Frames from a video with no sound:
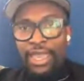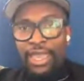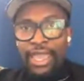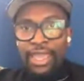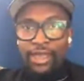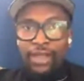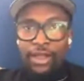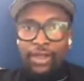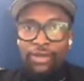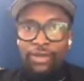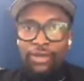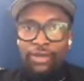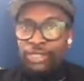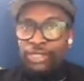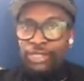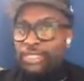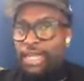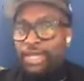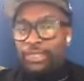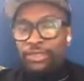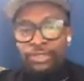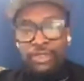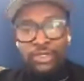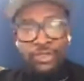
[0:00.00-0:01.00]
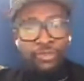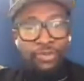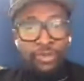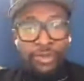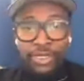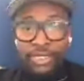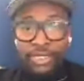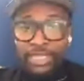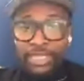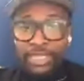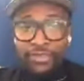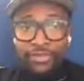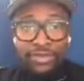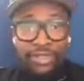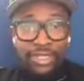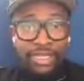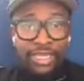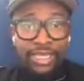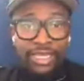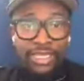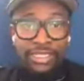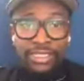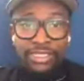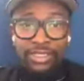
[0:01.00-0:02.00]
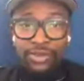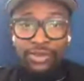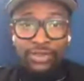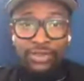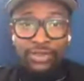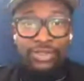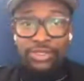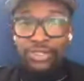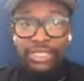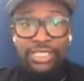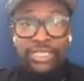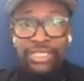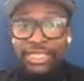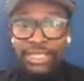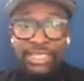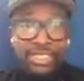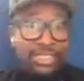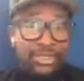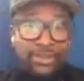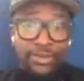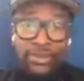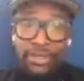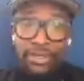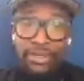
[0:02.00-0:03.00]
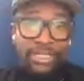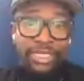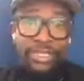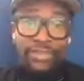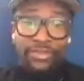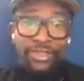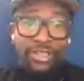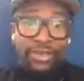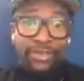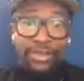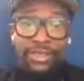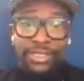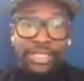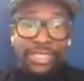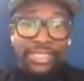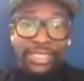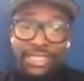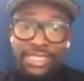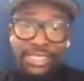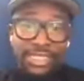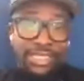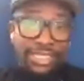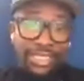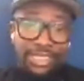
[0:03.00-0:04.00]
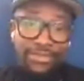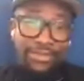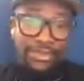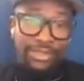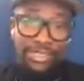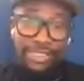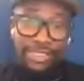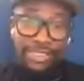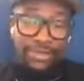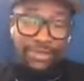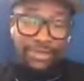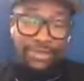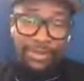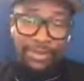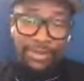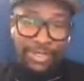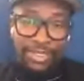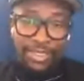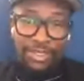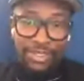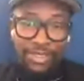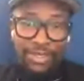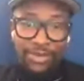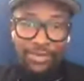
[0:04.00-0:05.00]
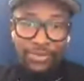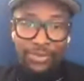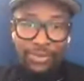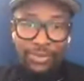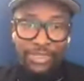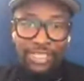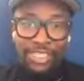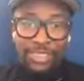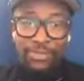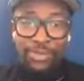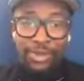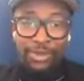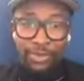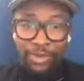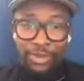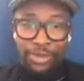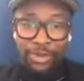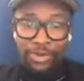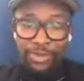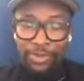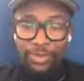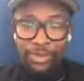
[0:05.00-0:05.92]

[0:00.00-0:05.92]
or just down the street from Cleveland, or just next door to Cleveland. I mean, this is Cleveland, so I mean, you know, let's be real.